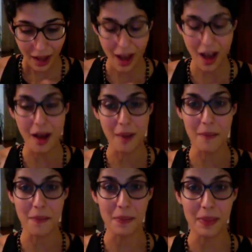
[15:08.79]

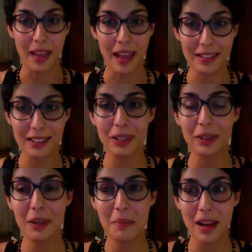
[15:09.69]
Um,
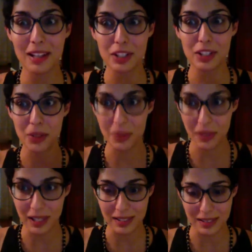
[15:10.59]
executing my to-do
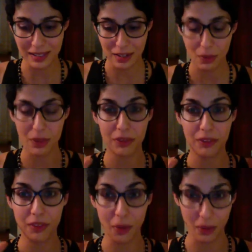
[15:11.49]
list with
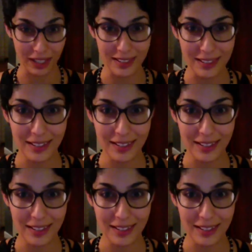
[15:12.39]
focus